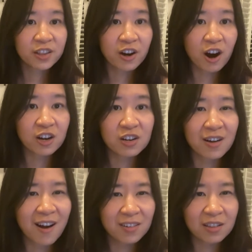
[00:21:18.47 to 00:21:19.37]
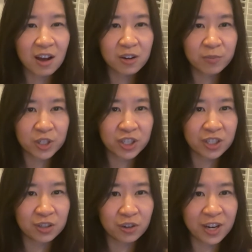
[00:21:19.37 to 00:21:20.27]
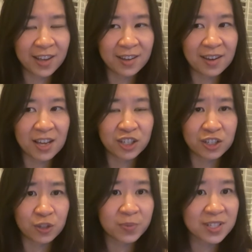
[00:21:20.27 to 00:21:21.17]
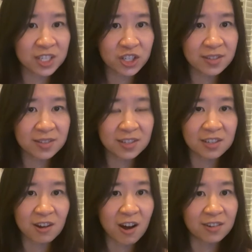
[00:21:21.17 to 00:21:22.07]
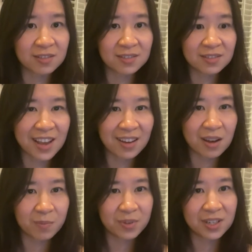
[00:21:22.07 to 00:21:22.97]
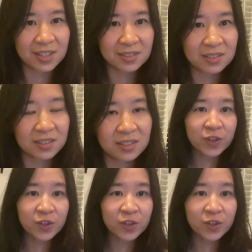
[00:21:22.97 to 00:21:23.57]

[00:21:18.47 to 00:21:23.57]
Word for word: There are not a lot of machine learning engineer positions in non-tech companies.